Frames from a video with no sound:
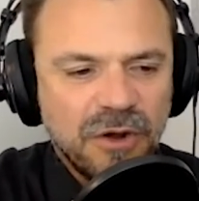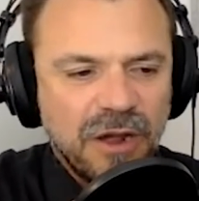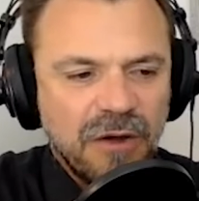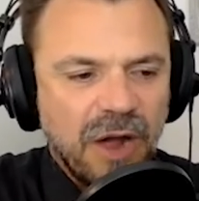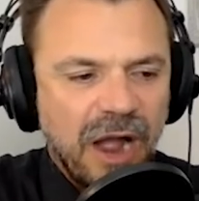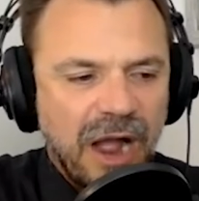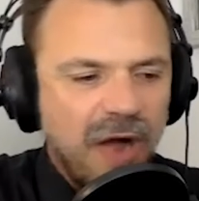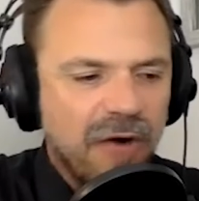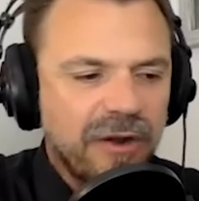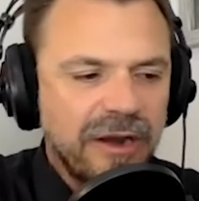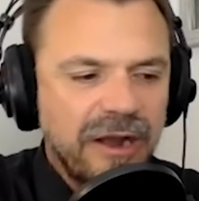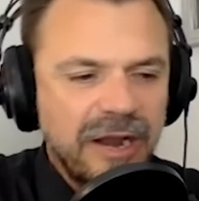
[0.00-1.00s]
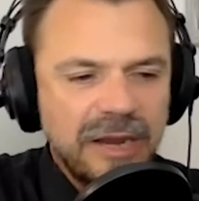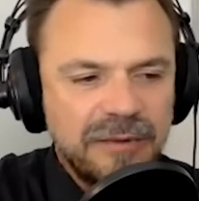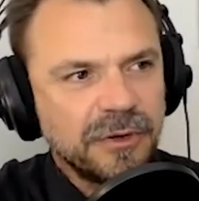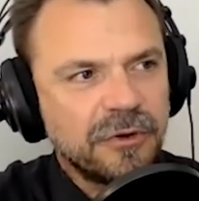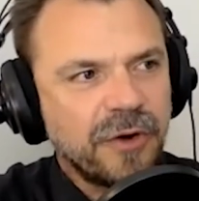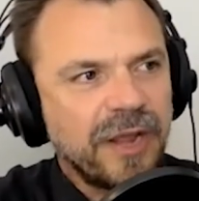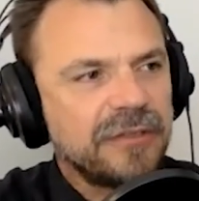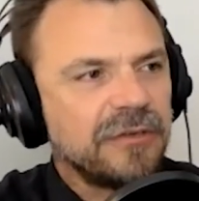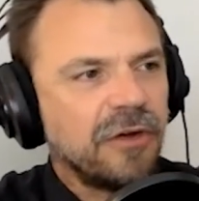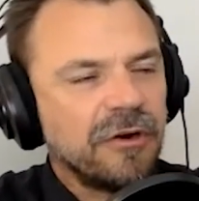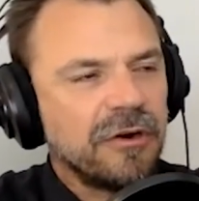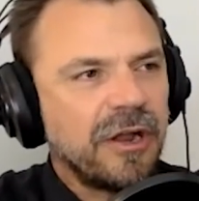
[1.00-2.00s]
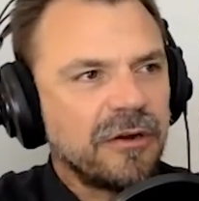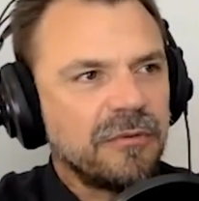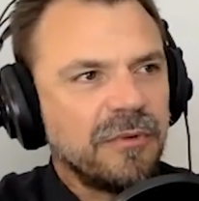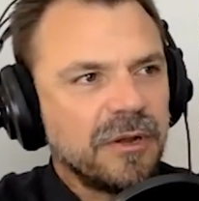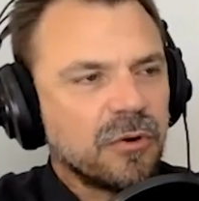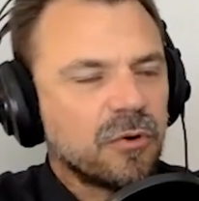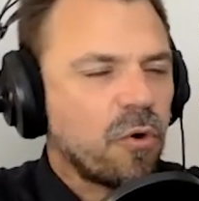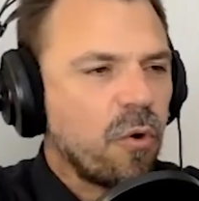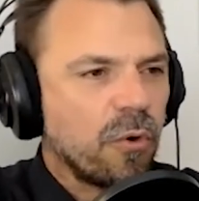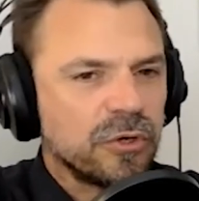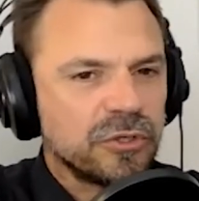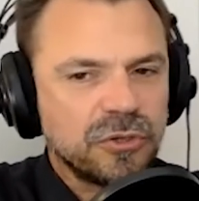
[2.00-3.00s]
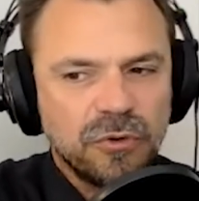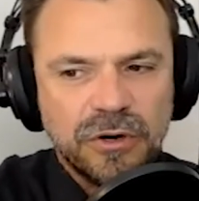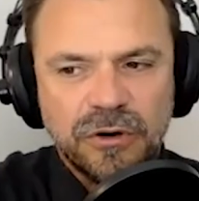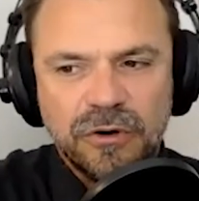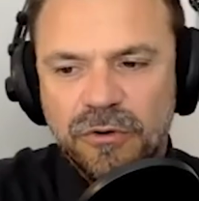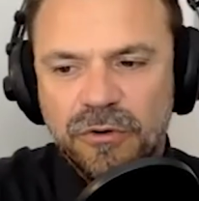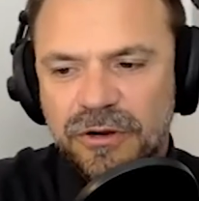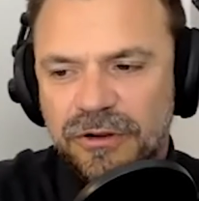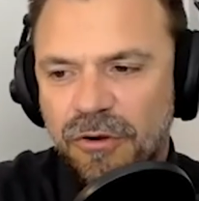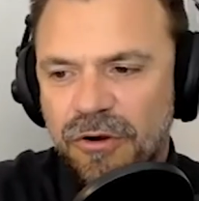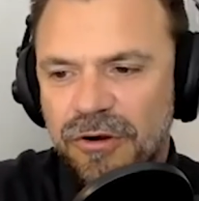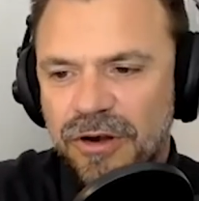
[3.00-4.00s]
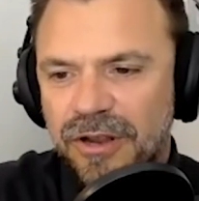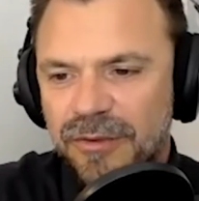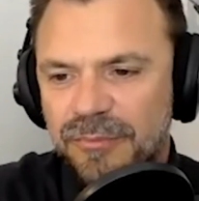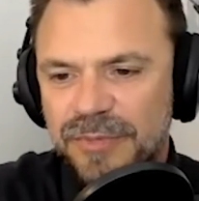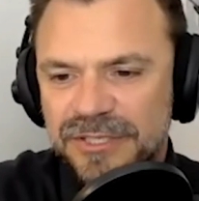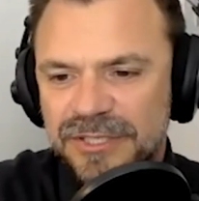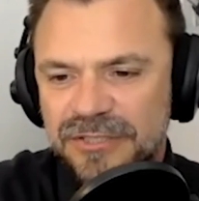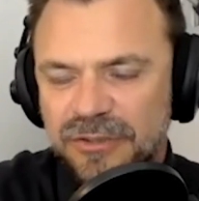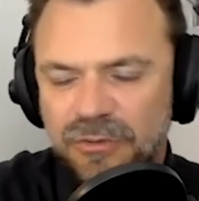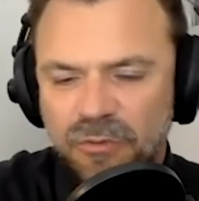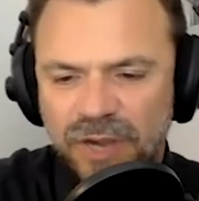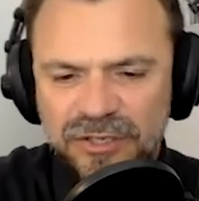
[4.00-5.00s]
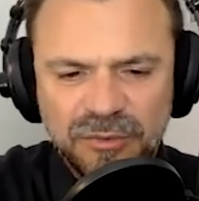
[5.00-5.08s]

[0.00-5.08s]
How can I create an online course or a online business and write a